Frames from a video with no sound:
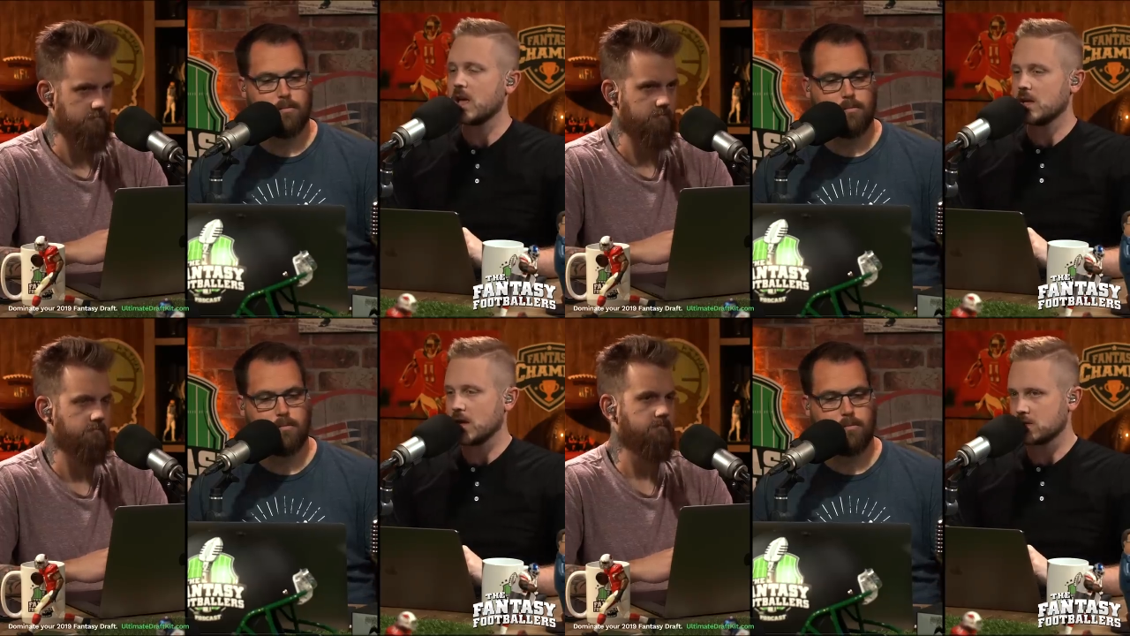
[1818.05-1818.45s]

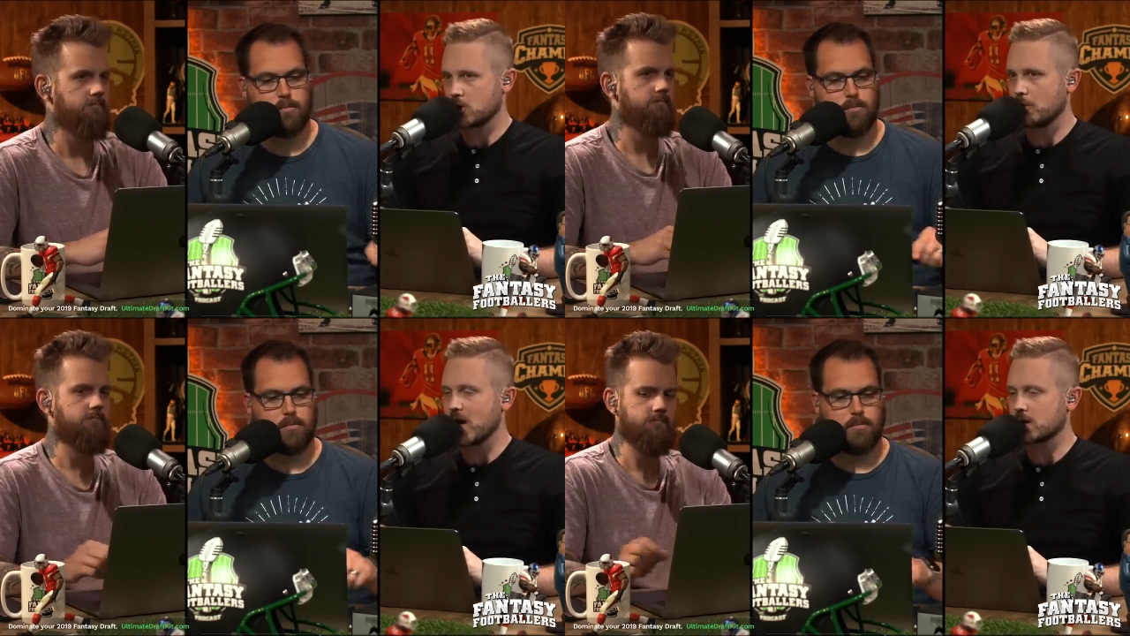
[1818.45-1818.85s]
Speaker 1: Let's
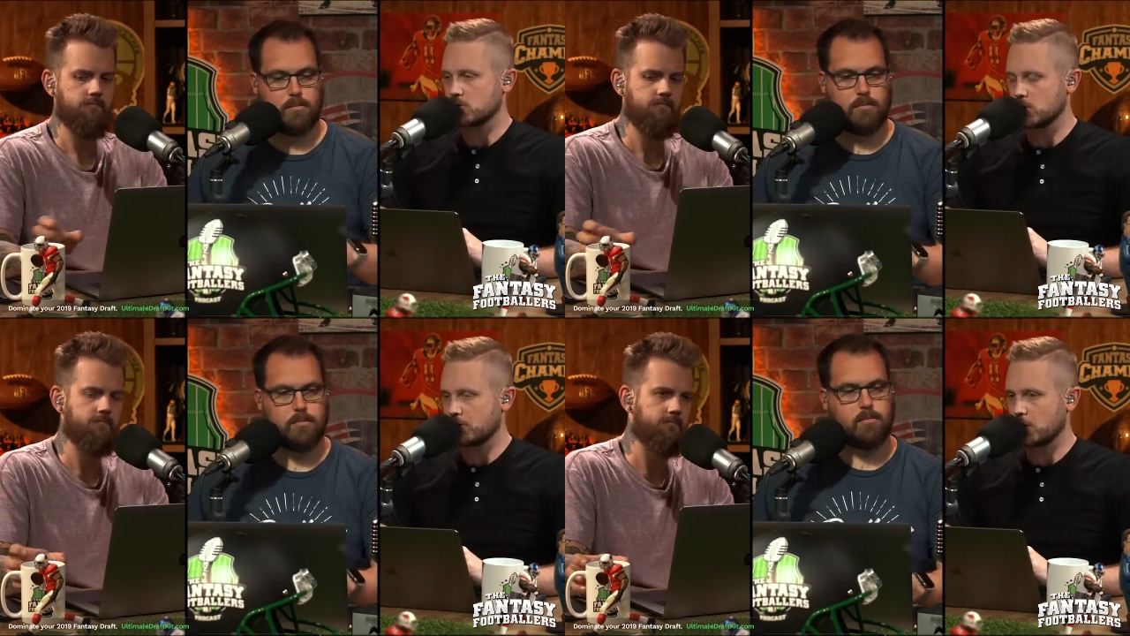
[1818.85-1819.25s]
go back
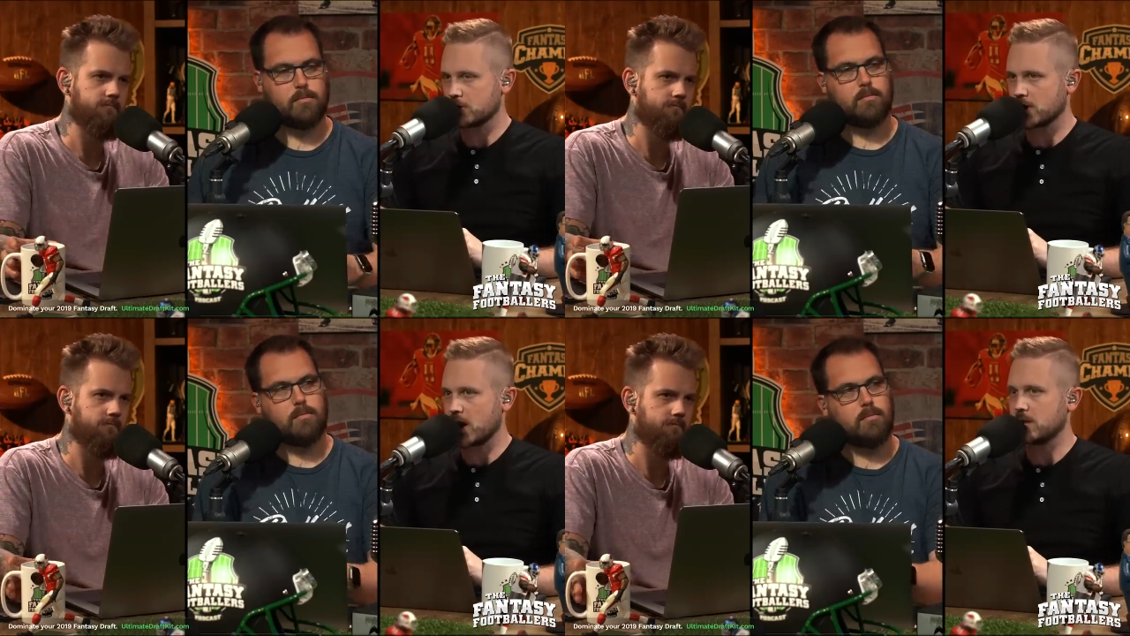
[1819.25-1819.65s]
through the
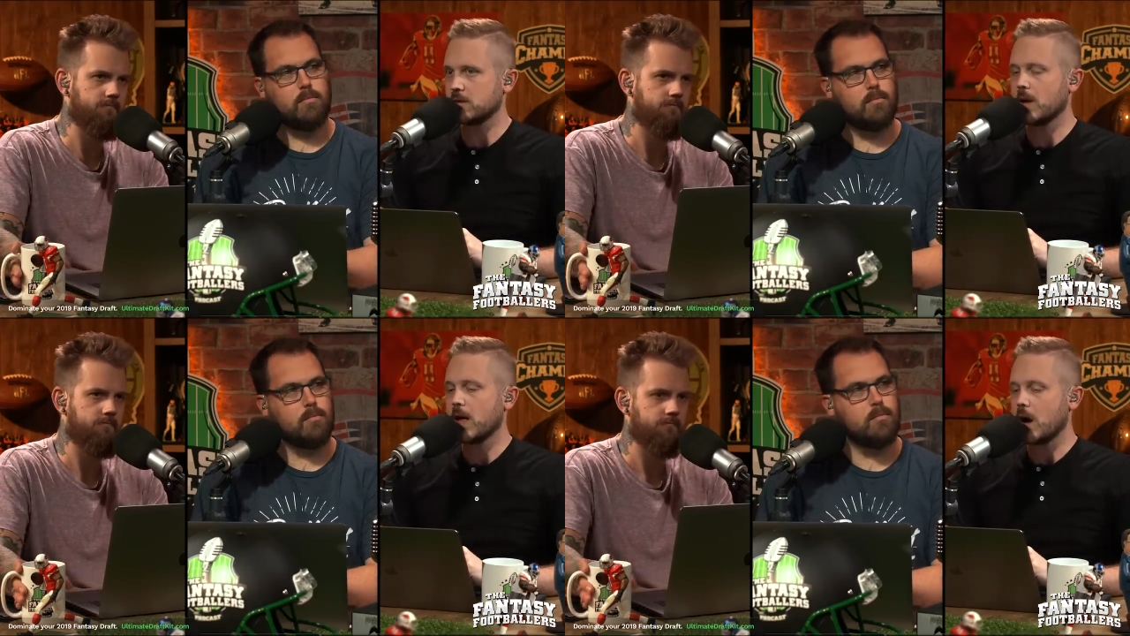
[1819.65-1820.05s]
first guys.
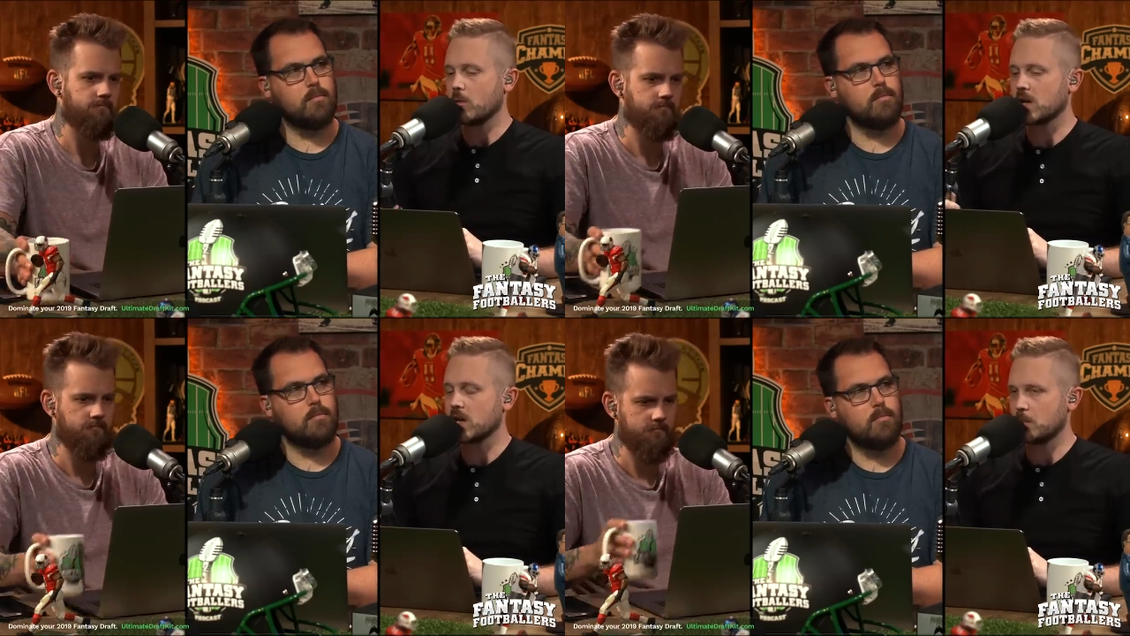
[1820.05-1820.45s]
I
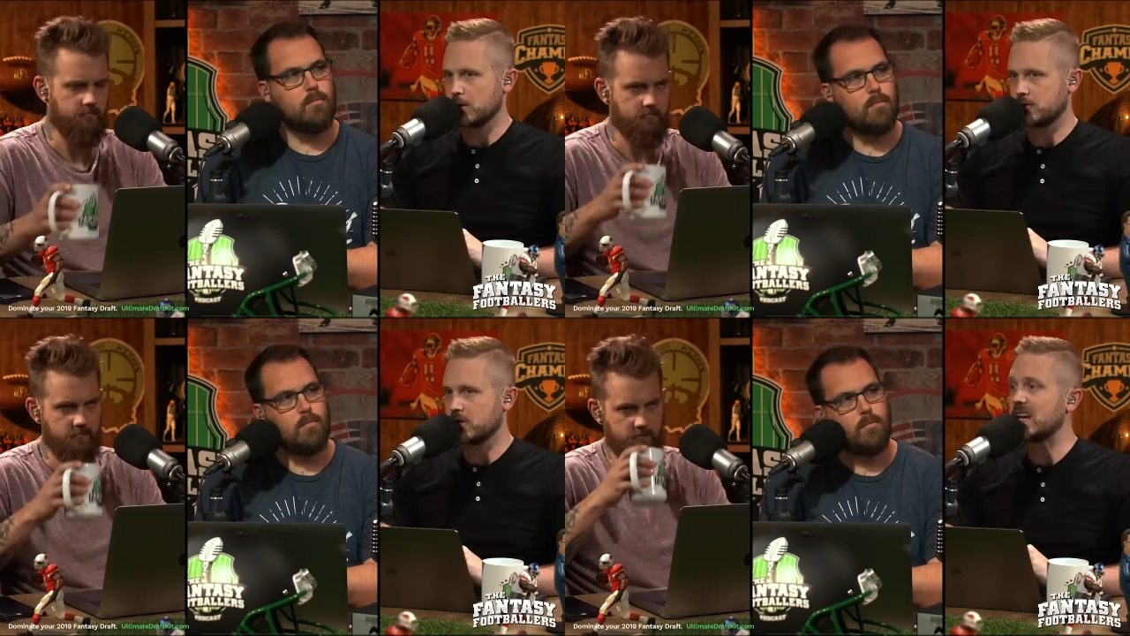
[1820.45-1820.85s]
want to get a
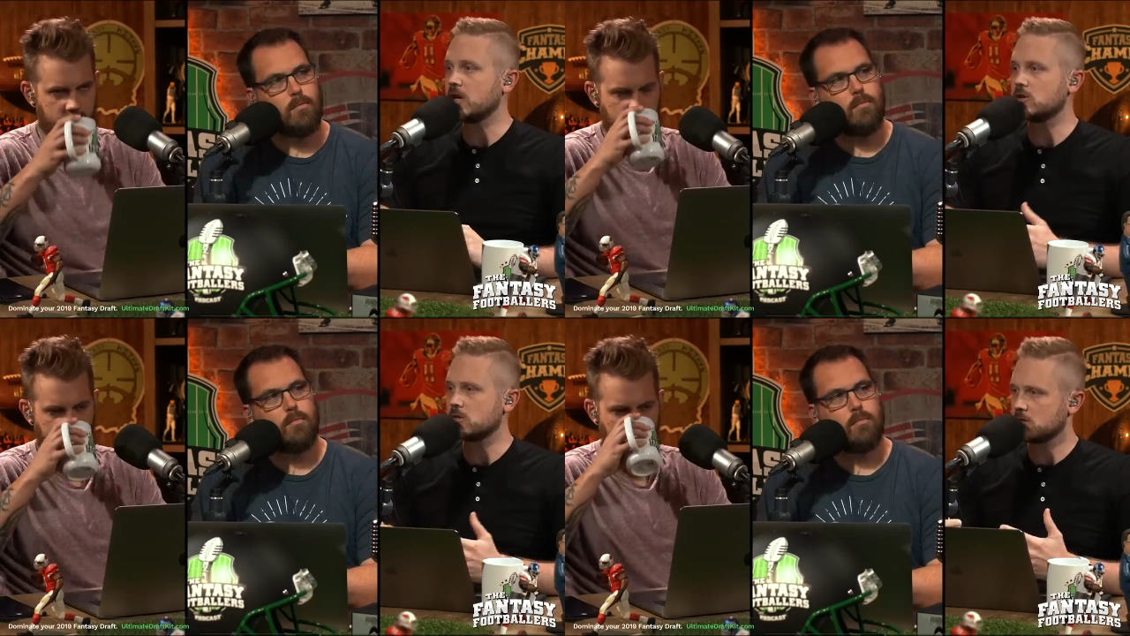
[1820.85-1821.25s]

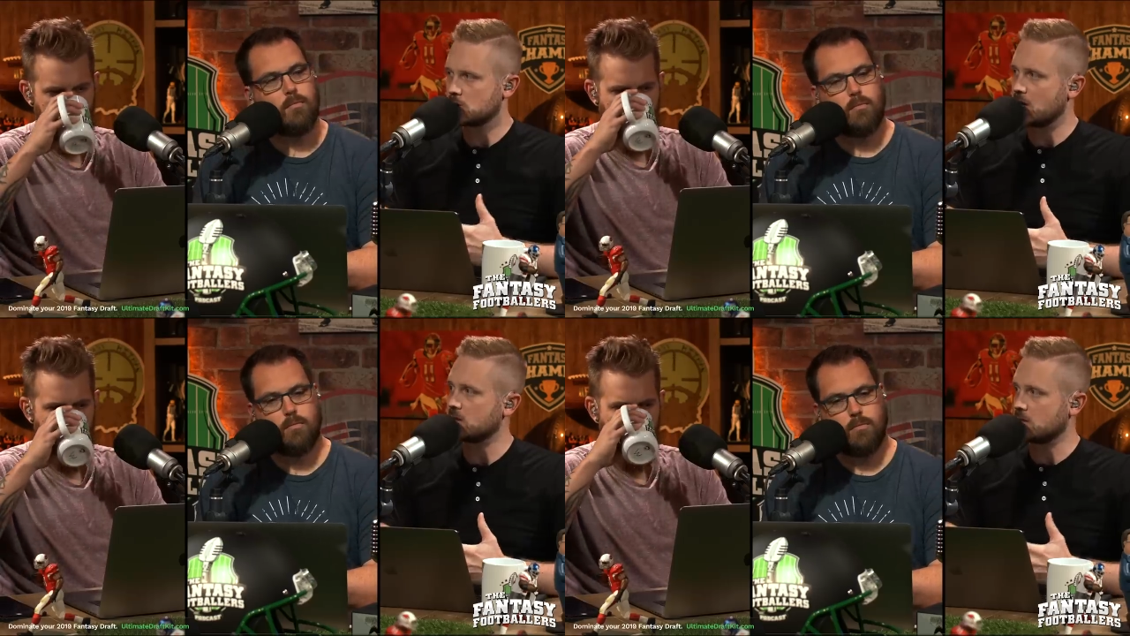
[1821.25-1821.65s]
percentage
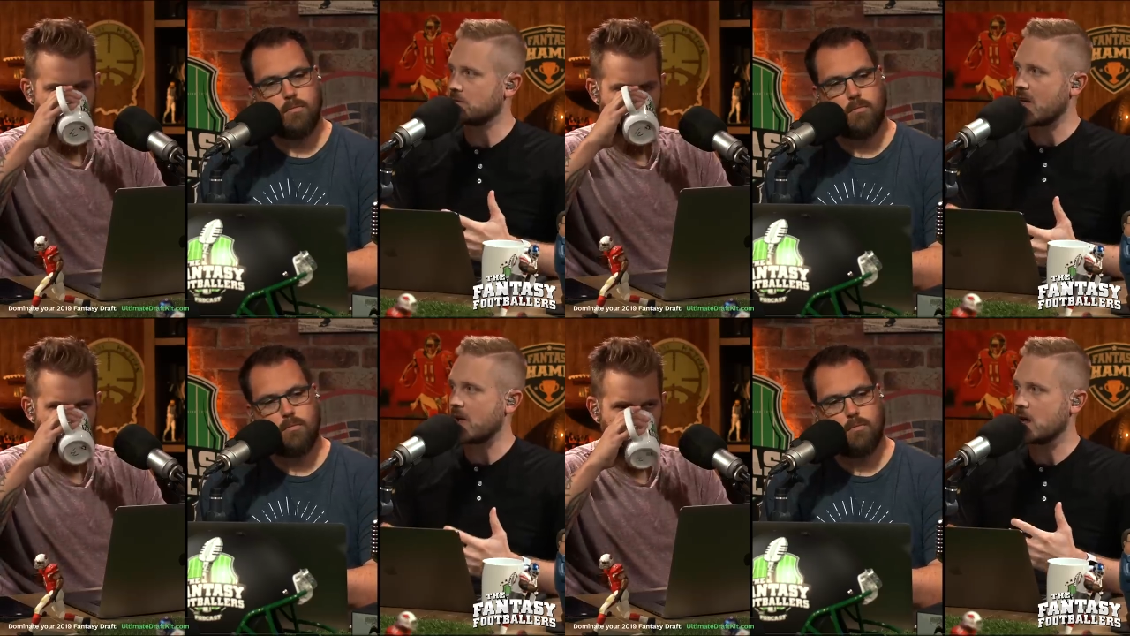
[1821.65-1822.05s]
chance of
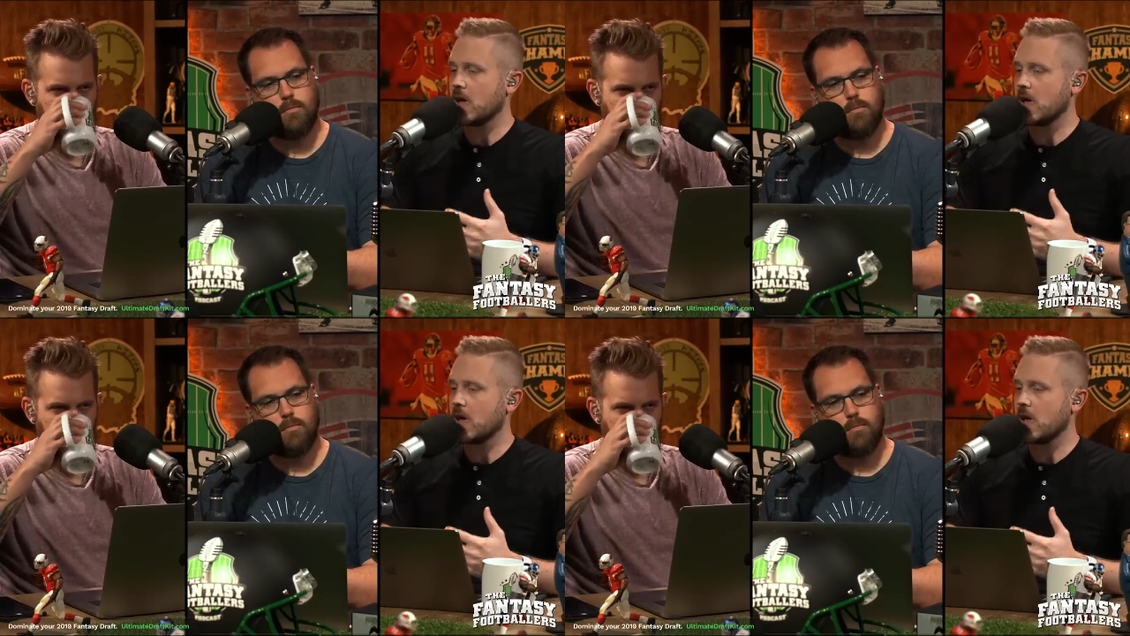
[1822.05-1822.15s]
that